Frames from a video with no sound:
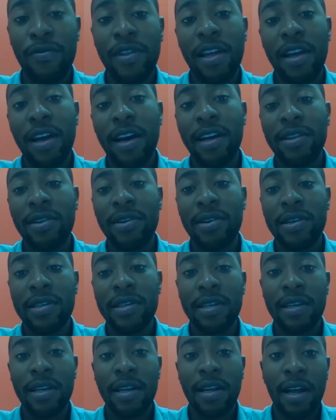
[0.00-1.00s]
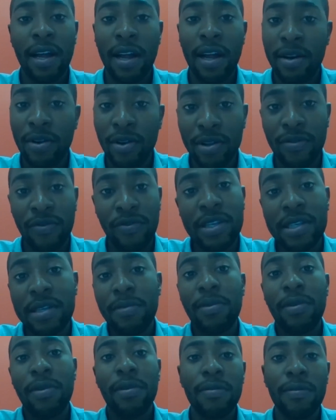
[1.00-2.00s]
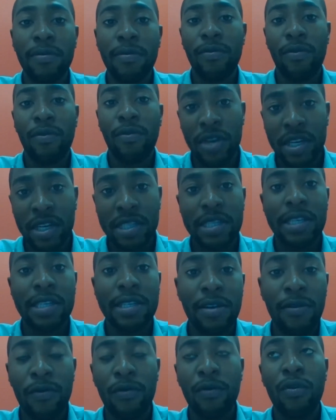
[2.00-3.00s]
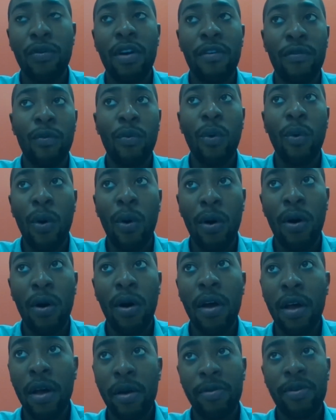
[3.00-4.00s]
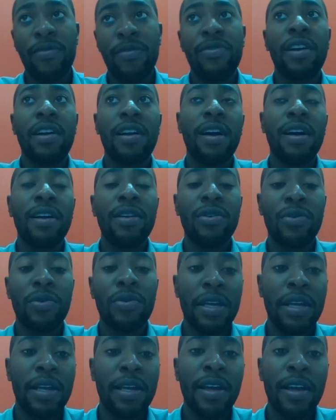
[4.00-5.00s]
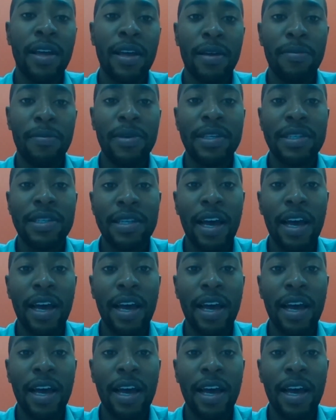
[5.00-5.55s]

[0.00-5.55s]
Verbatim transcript: if the others are not feasible for instance if you have war with the country